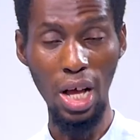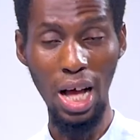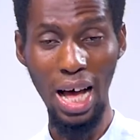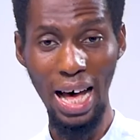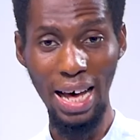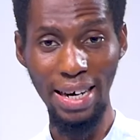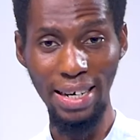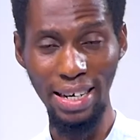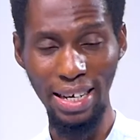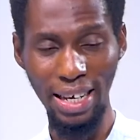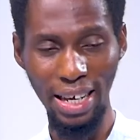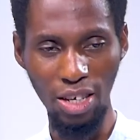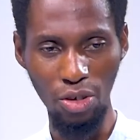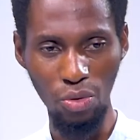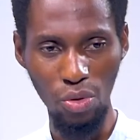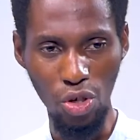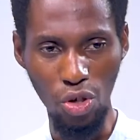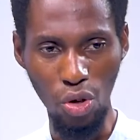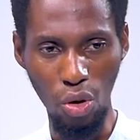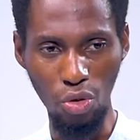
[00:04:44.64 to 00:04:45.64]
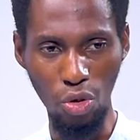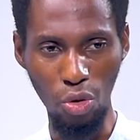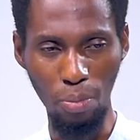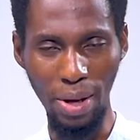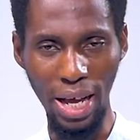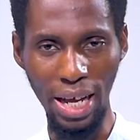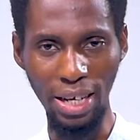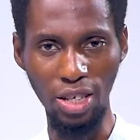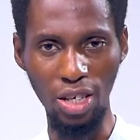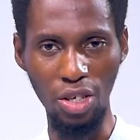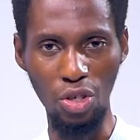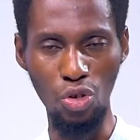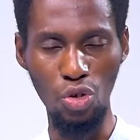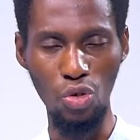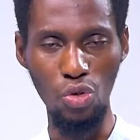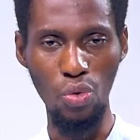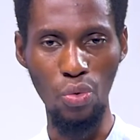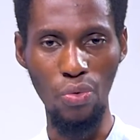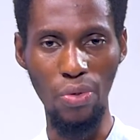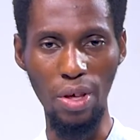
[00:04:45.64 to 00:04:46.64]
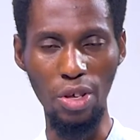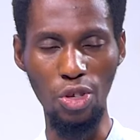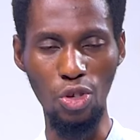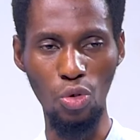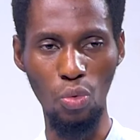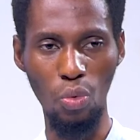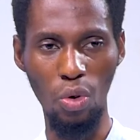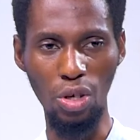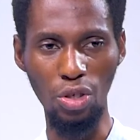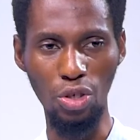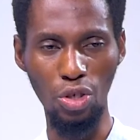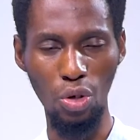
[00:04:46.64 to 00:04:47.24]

Harry Kane, who is also back into the squad.